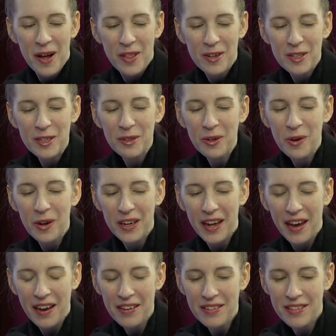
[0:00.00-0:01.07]
There's a new court
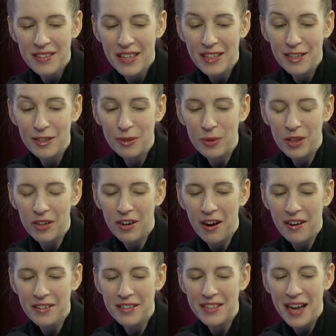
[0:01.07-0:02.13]
case that deals with your
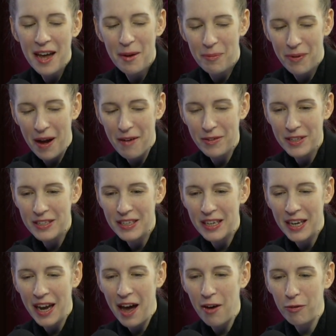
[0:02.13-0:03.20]
car's data
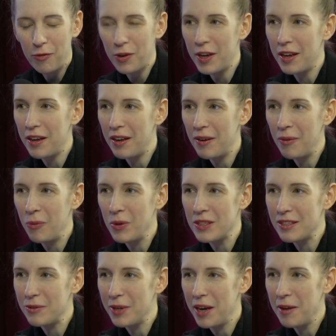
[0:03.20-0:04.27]
privacy. Alfred,
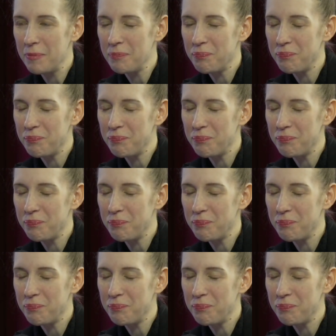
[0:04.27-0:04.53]
what's going on?